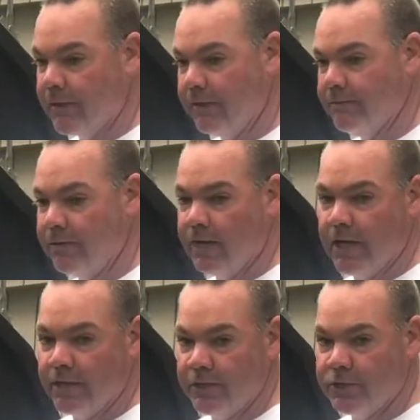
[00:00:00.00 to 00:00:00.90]
I've never
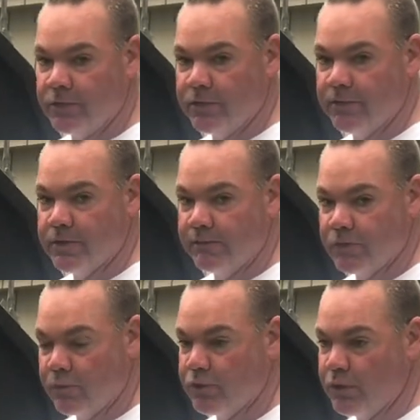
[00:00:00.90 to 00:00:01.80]
had an issue since I've
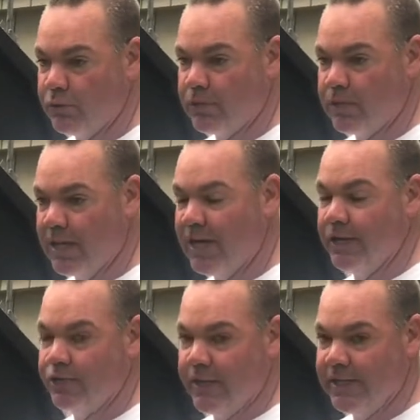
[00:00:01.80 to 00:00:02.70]
switched over to the
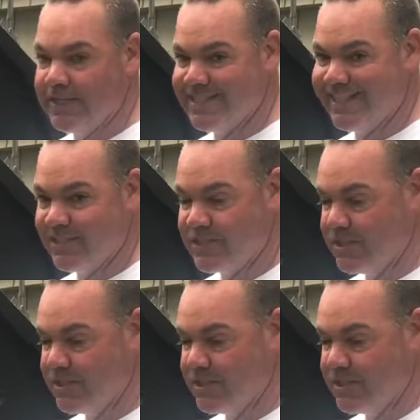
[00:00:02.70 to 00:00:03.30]
higher grade stainless